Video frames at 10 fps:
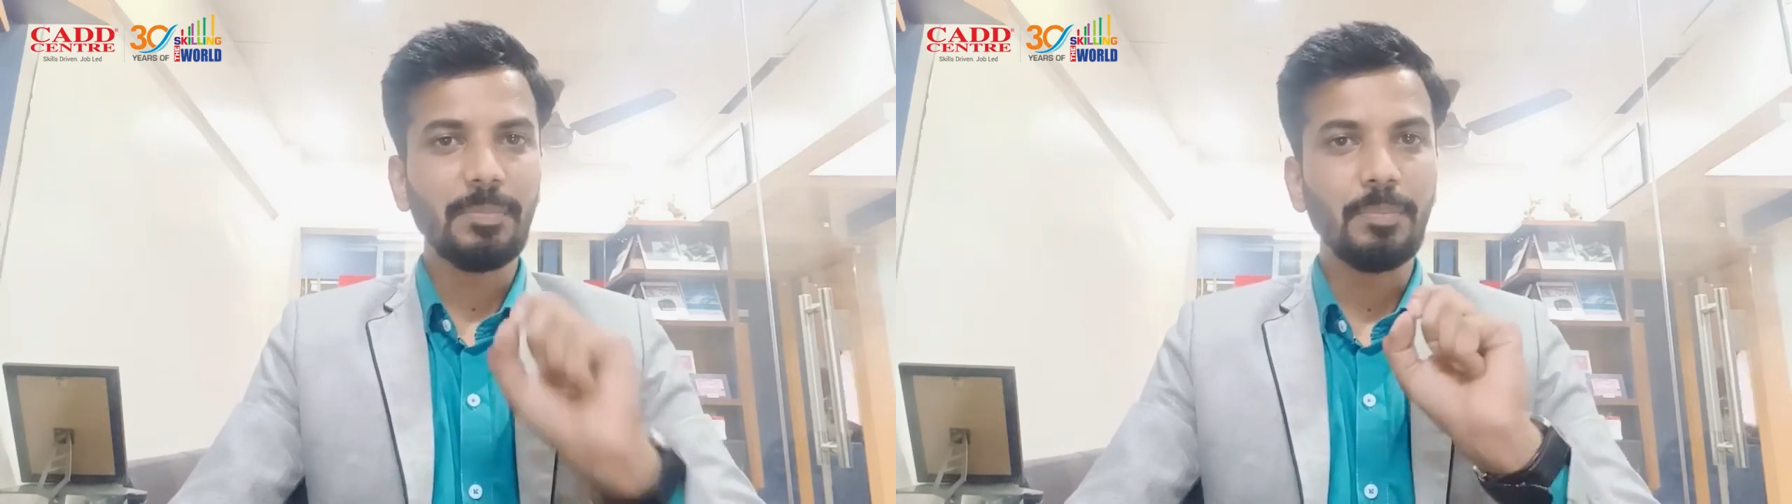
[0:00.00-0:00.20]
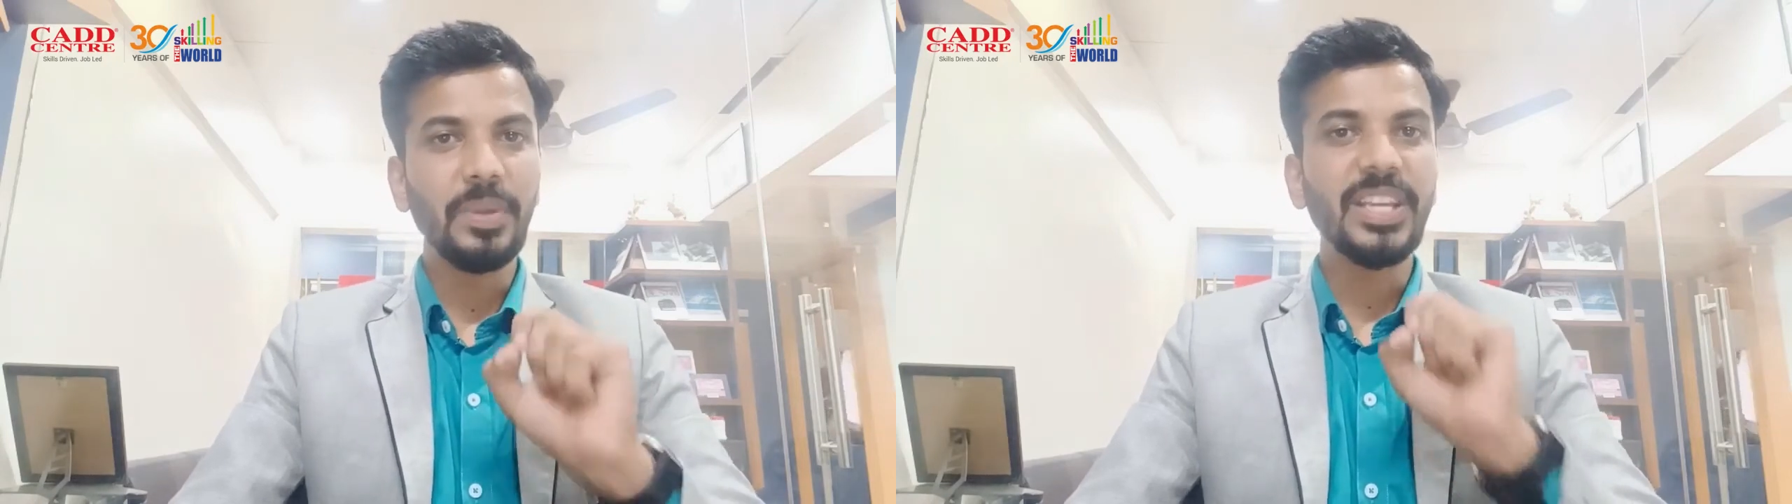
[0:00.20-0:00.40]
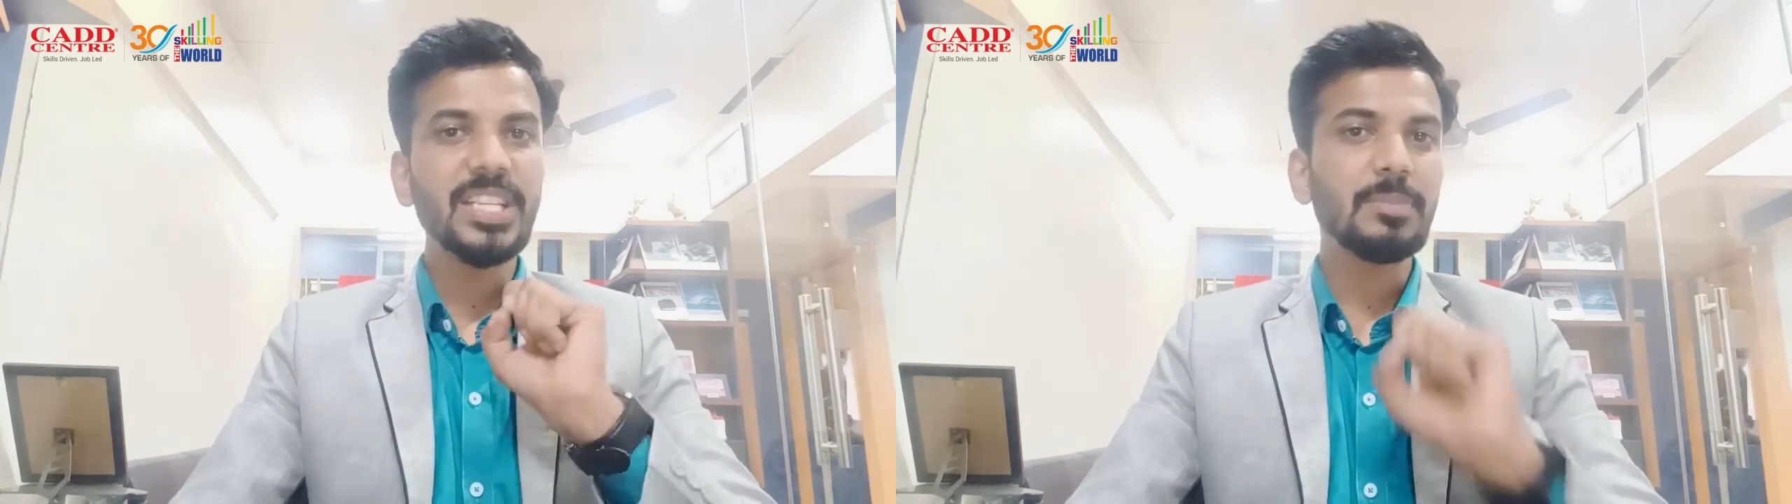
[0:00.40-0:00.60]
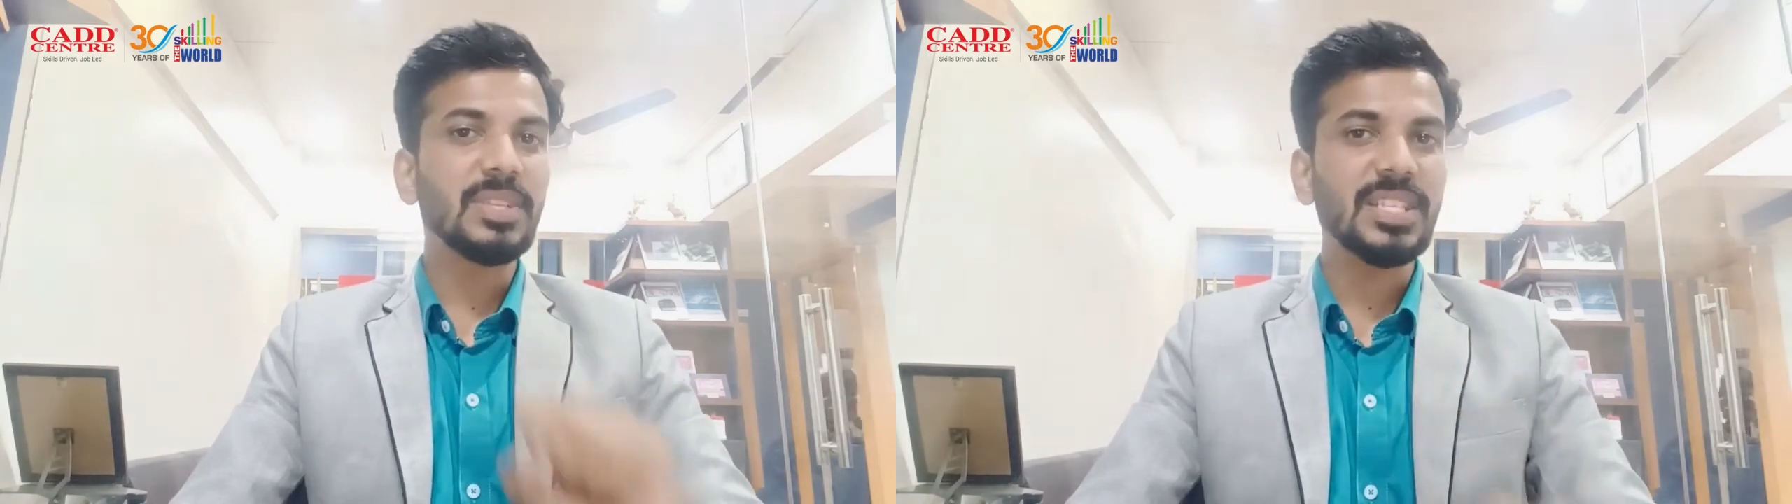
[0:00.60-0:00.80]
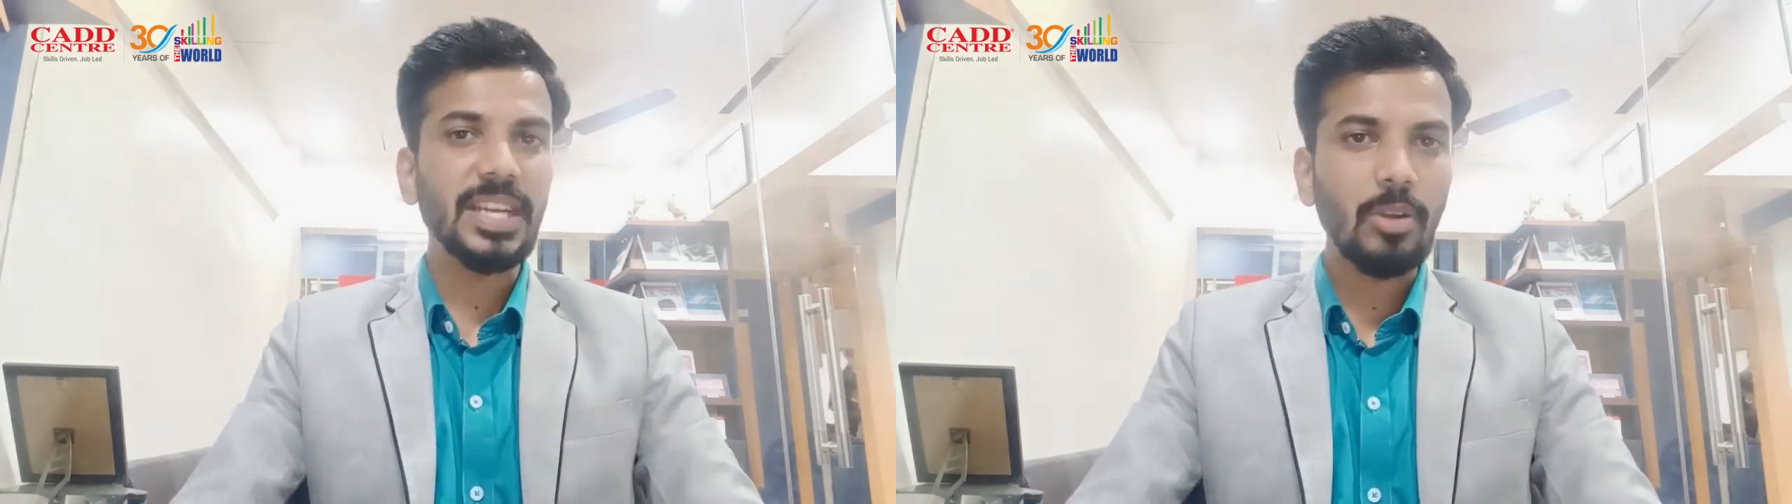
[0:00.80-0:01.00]
biggest
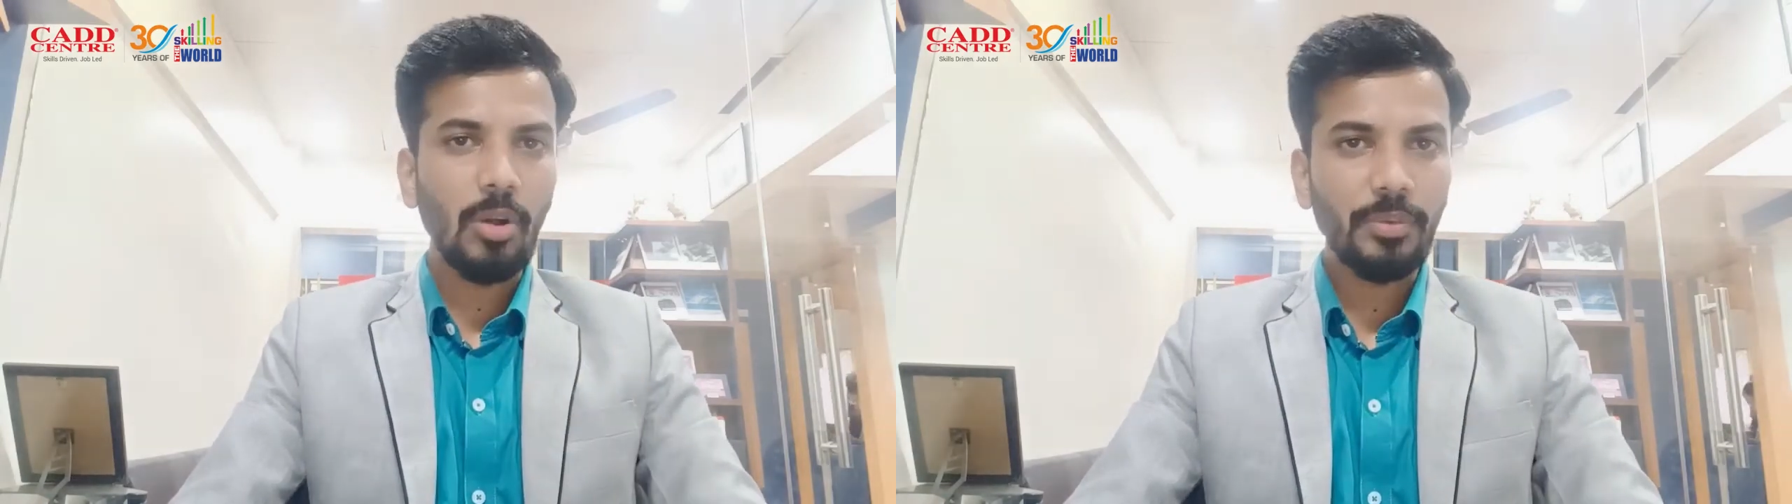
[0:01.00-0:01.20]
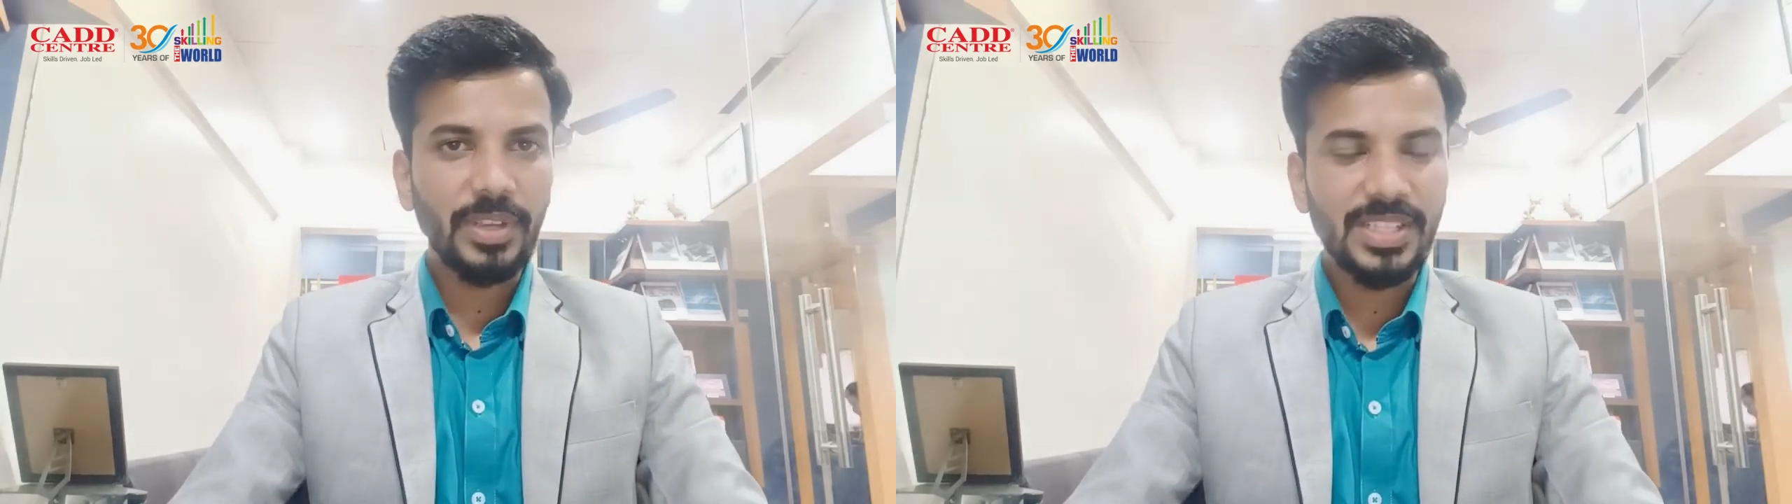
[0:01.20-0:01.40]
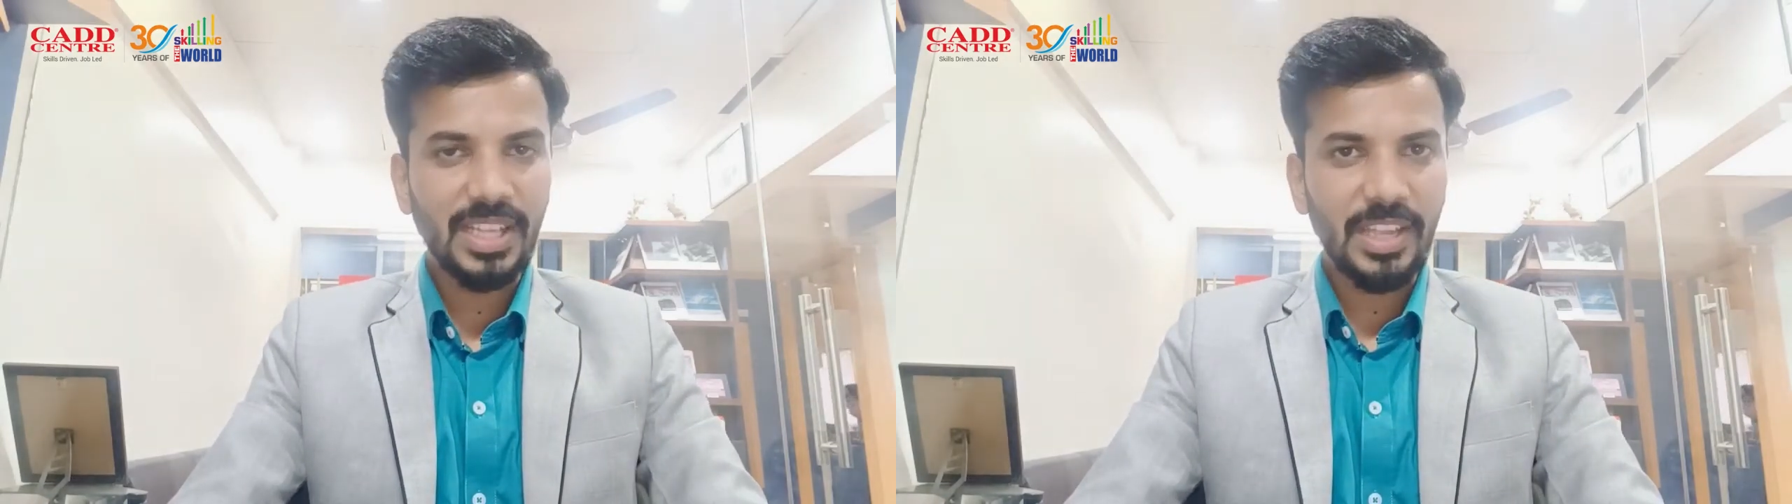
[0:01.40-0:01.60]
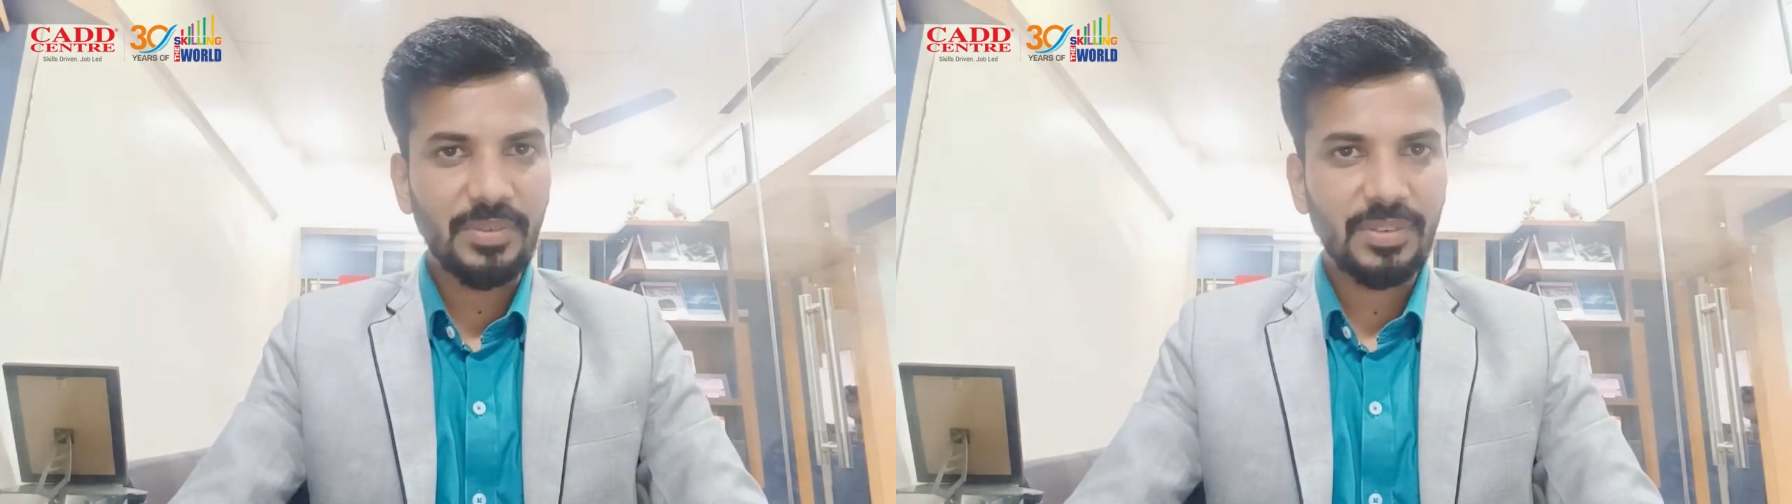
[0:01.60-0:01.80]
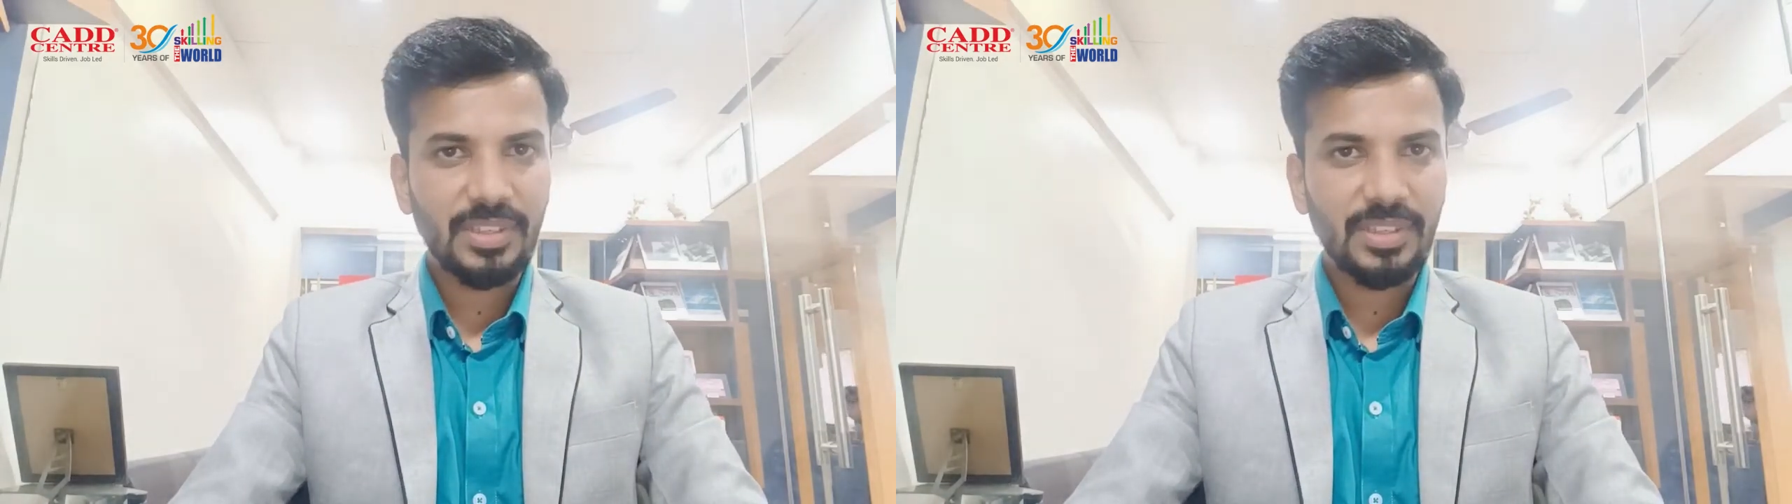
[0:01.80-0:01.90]
mistake of his life.